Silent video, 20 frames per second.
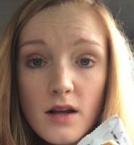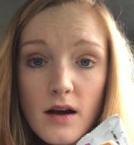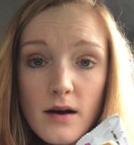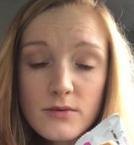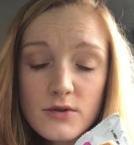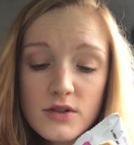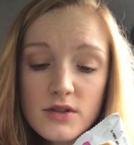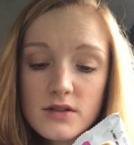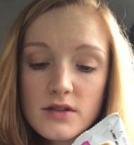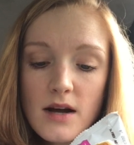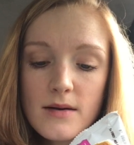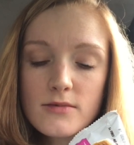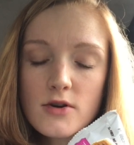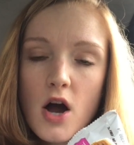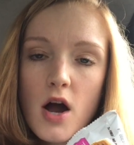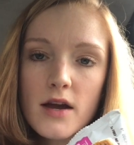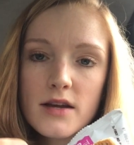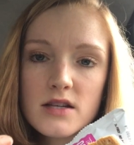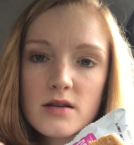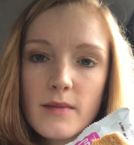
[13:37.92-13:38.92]
I'm
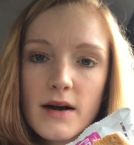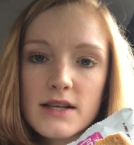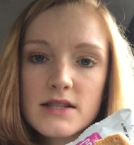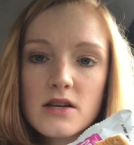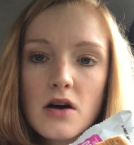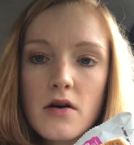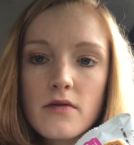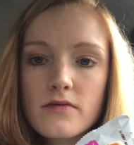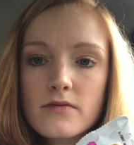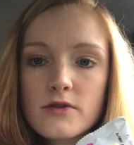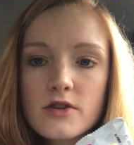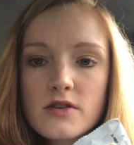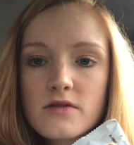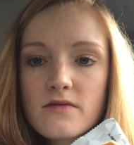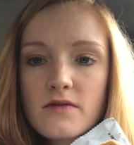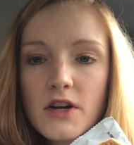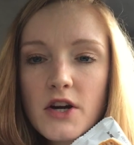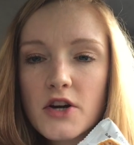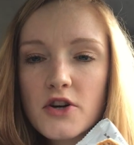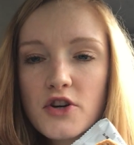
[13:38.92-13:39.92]
talking to myself. I
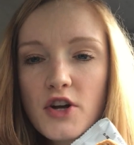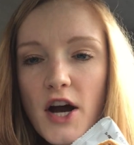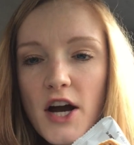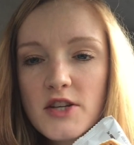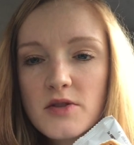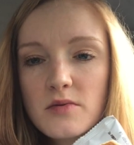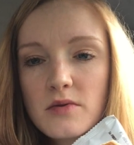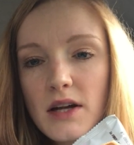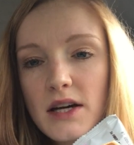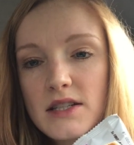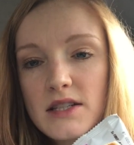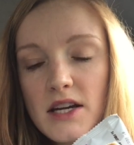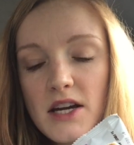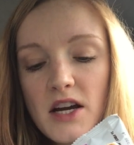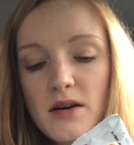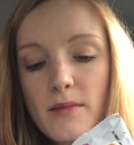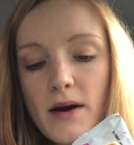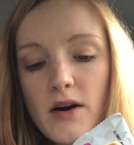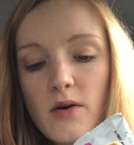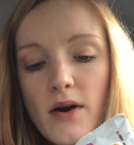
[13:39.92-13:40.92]
just figured you guys would like to
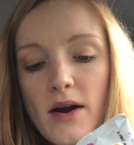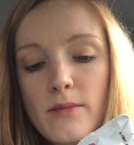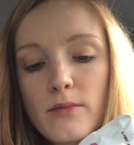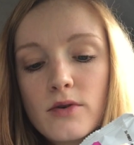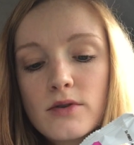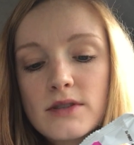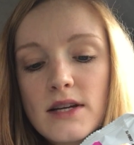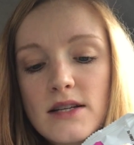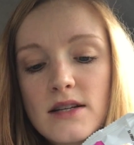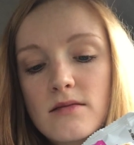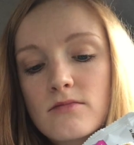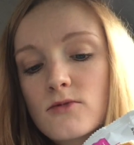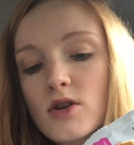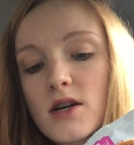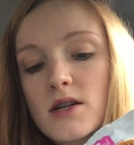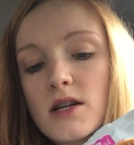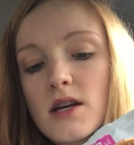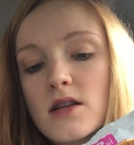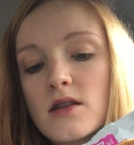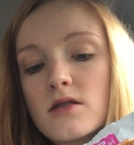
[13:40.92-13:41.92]
hear my rambles as I'm
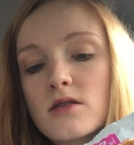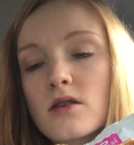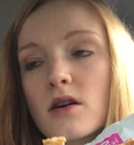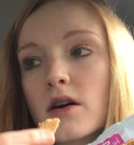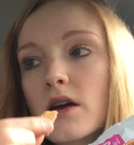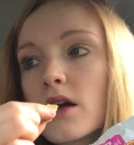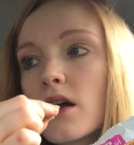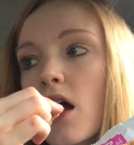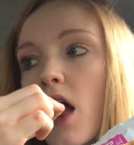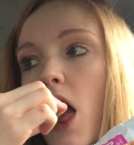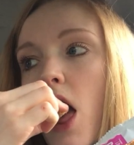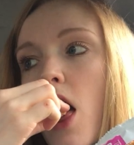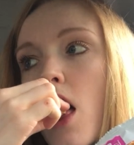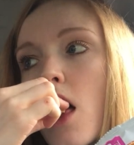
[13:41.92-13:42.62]
trying to eat this cookie.